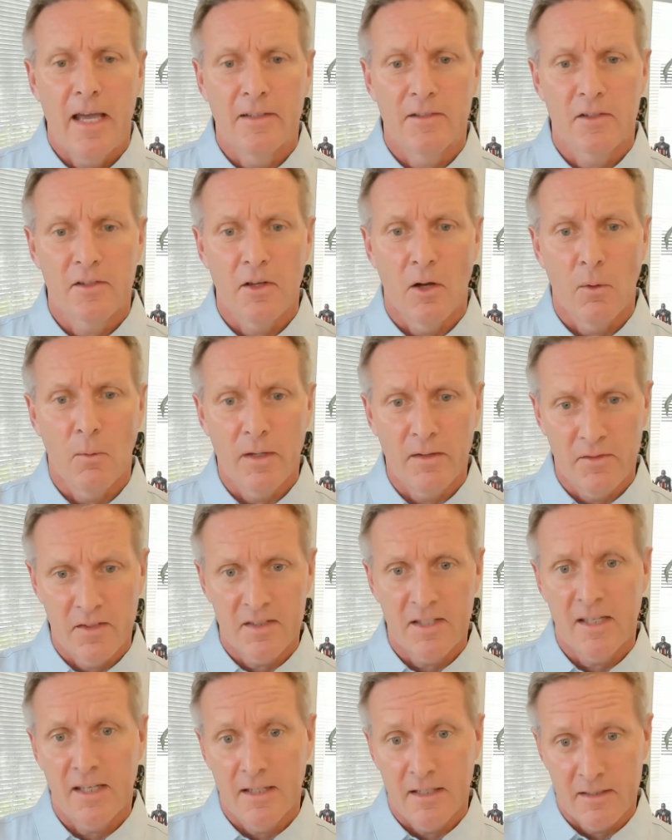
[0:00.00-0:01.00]
And so we've
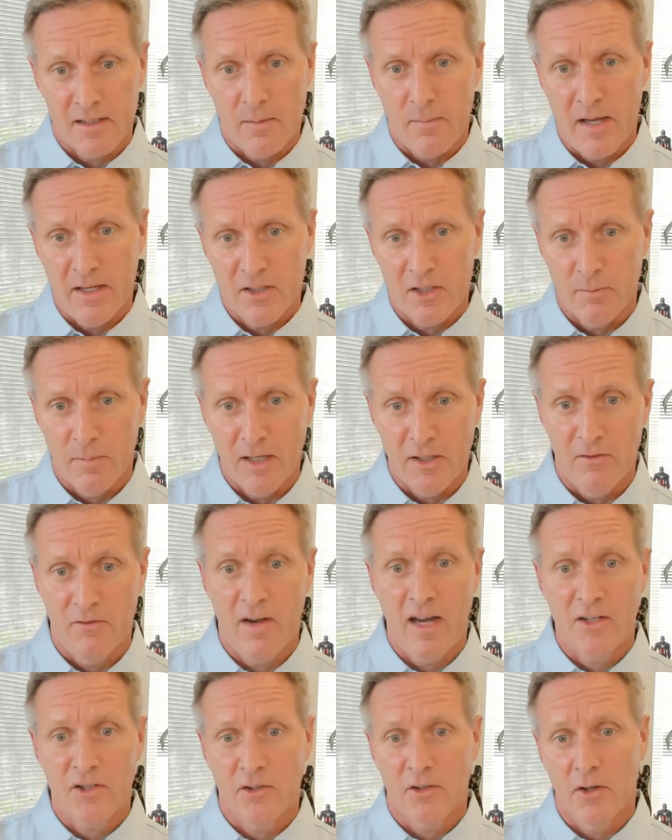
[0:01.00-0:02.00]
seen, as I mentioned,
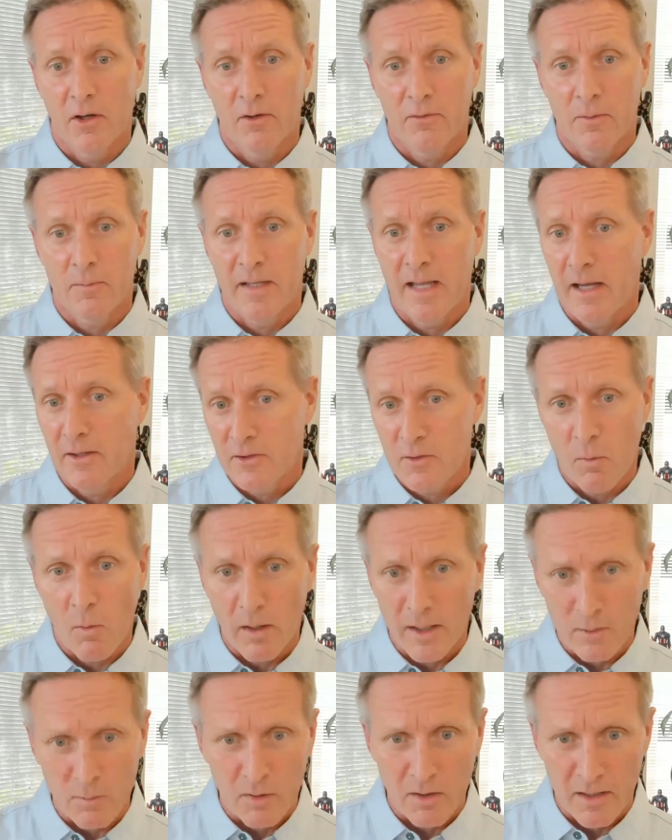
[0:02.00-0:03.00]
manufacturing go from down
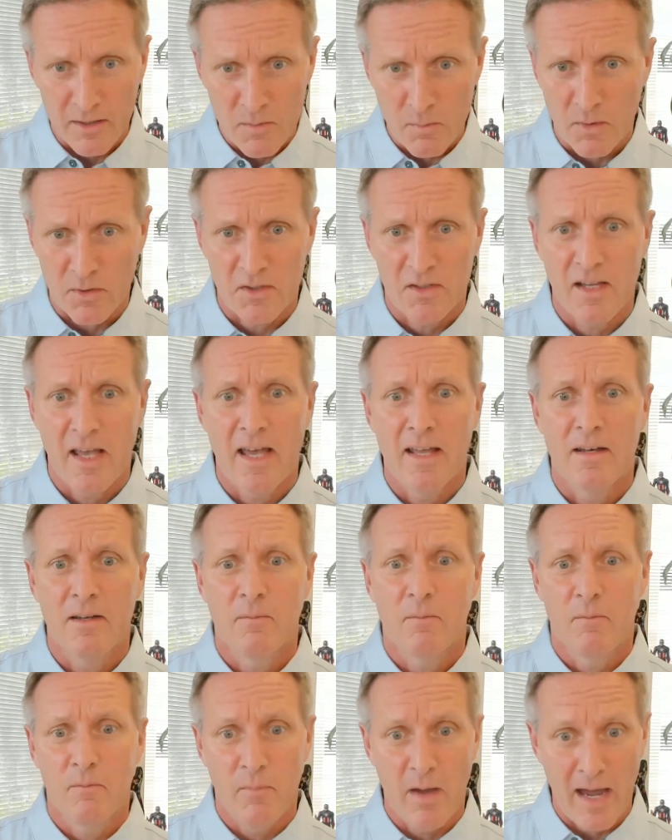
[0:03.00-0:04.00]
20 plus percent
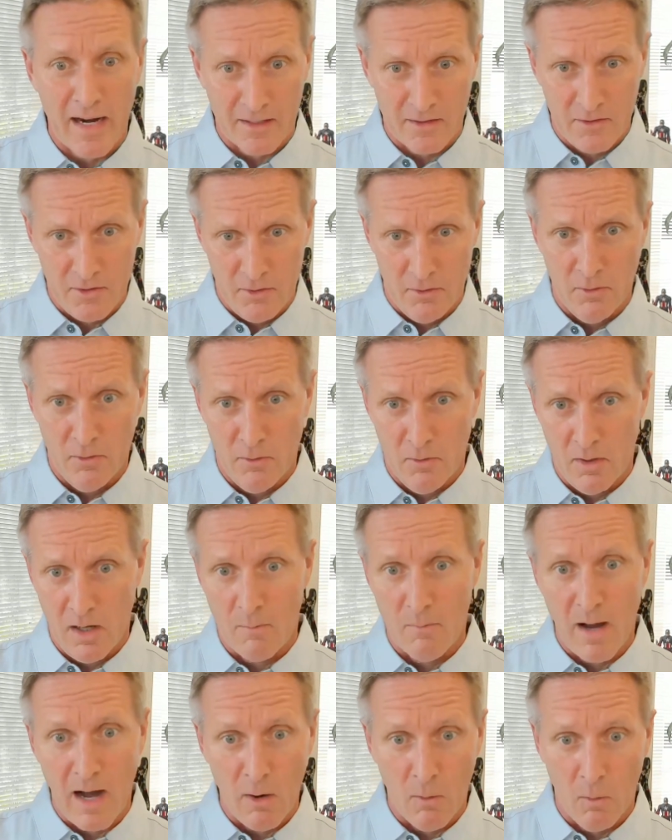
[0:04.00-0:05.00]
back to
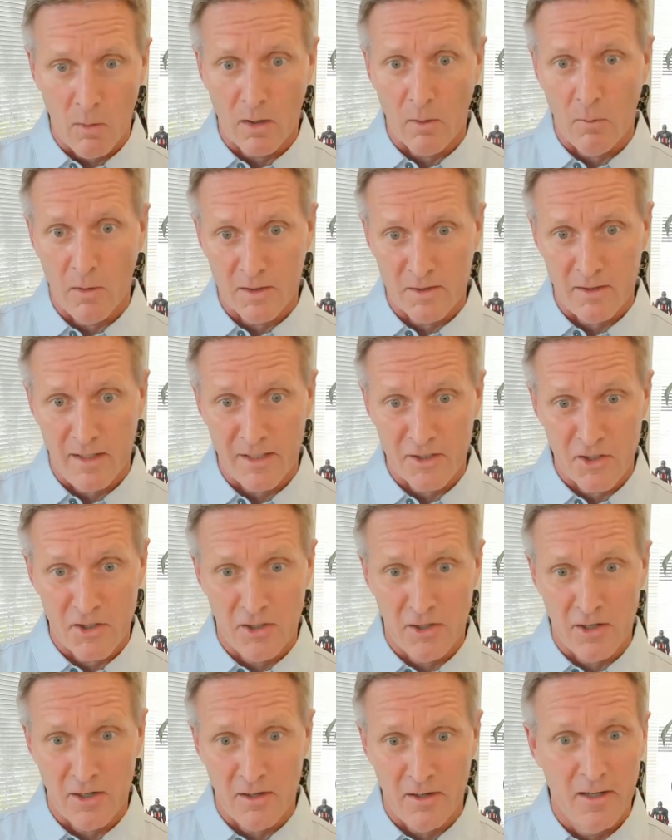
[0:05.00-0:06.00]
about where it was last
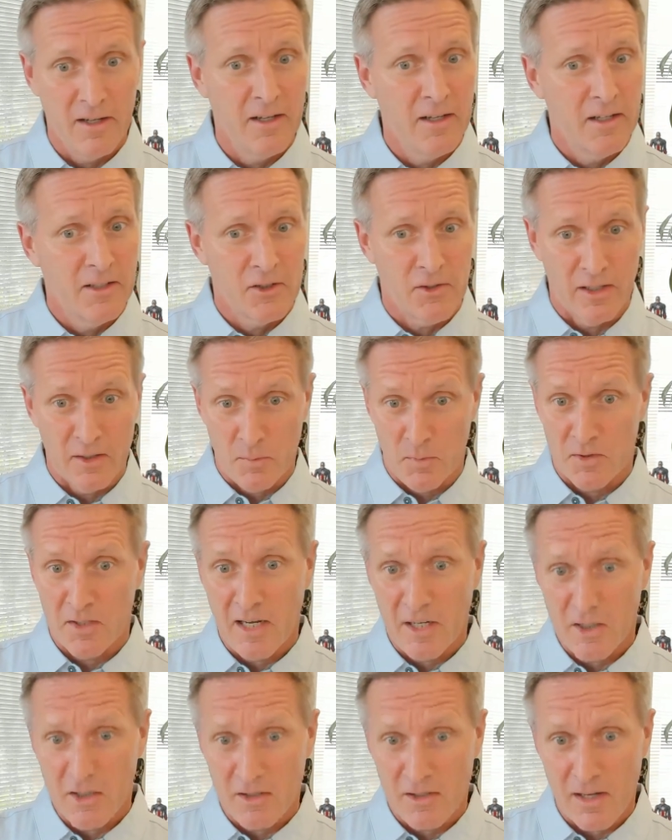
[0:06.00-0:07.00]
year.
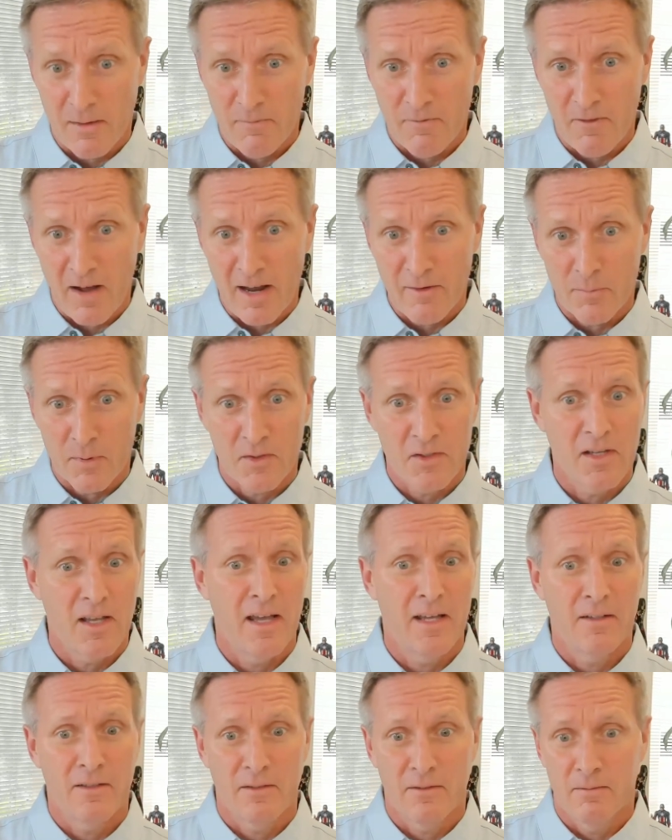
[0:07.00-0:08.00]
Transportation's up
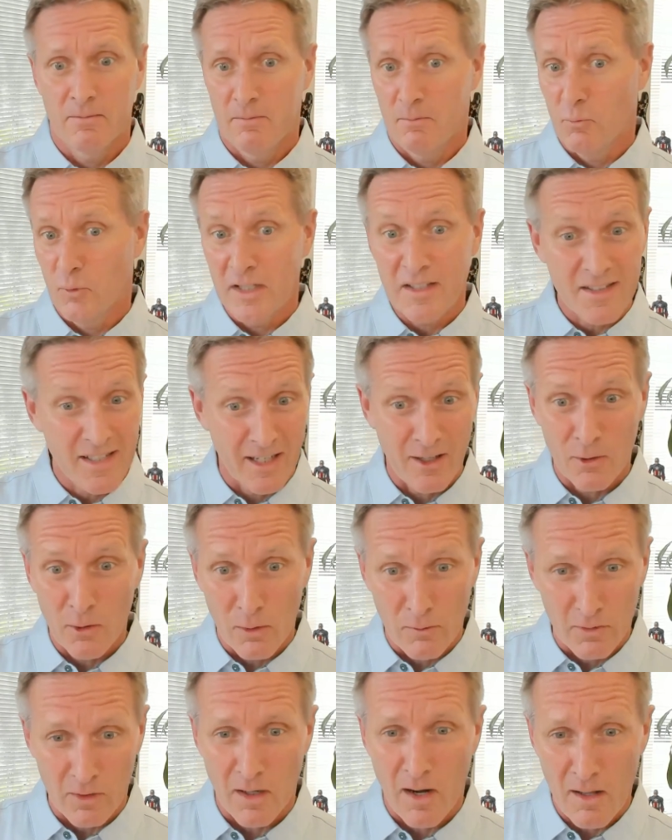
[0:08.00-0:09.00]
5%.
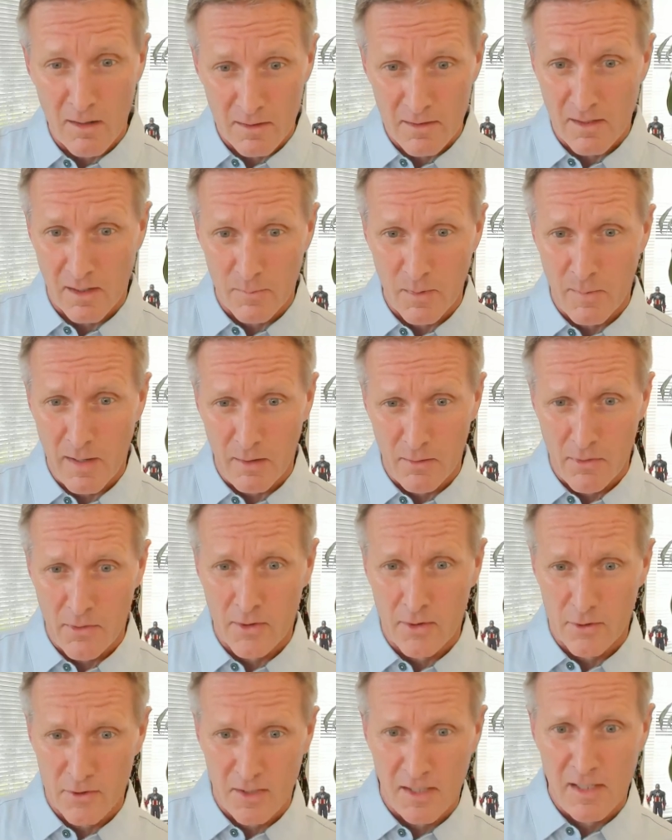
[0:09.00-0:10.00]
Retail overall is up about
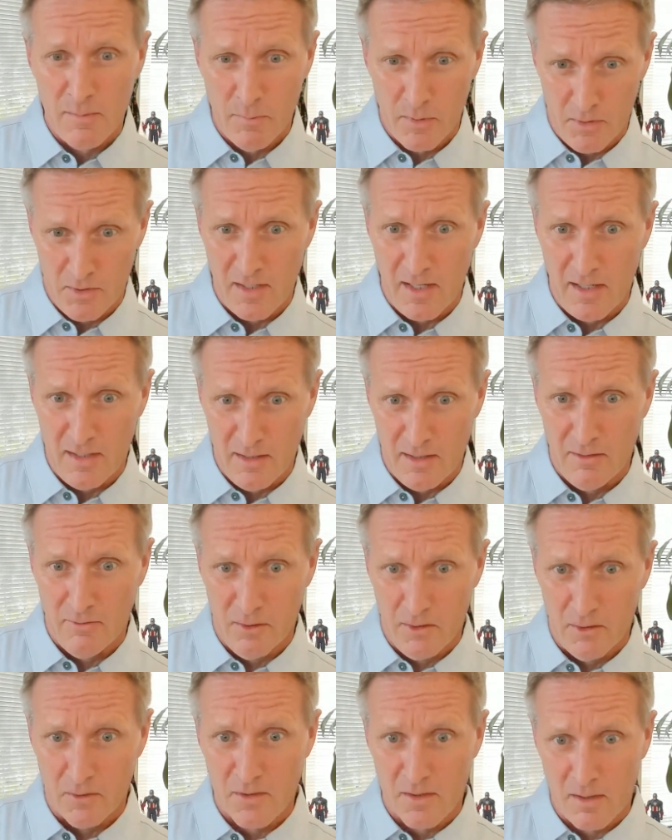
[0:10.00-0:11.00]
13%,
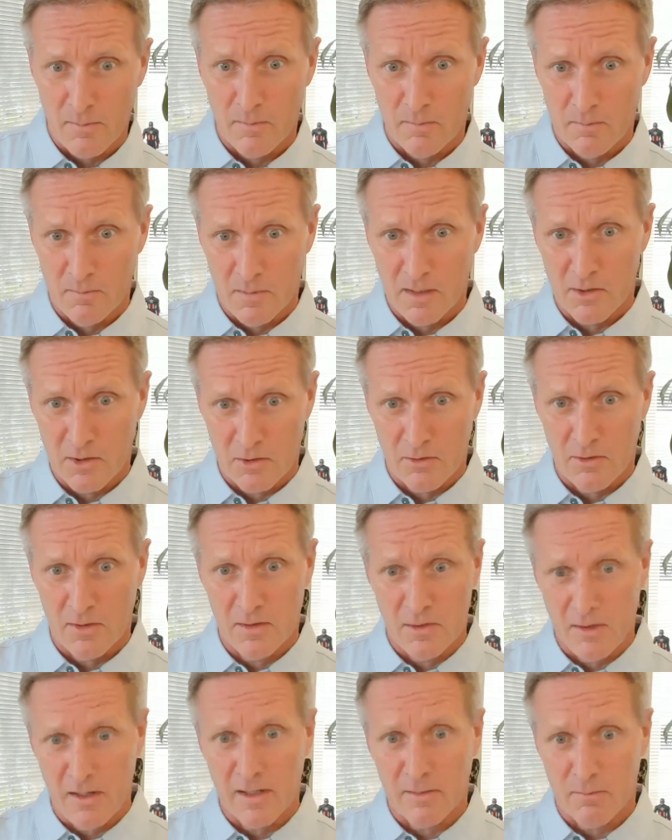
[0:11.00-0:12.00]
even though some
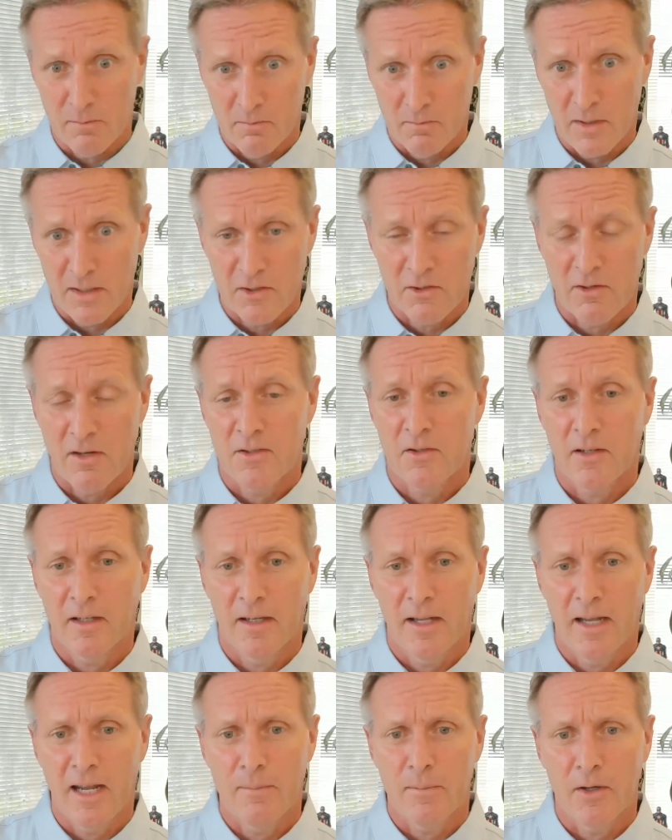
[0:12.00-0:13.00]
industries like restaurants are
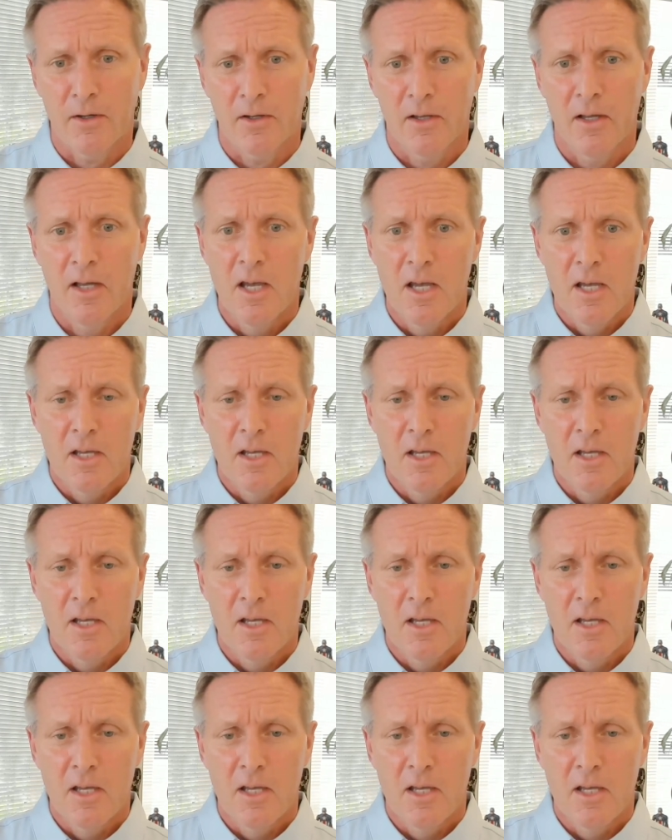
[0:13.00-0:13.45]
getting hammered.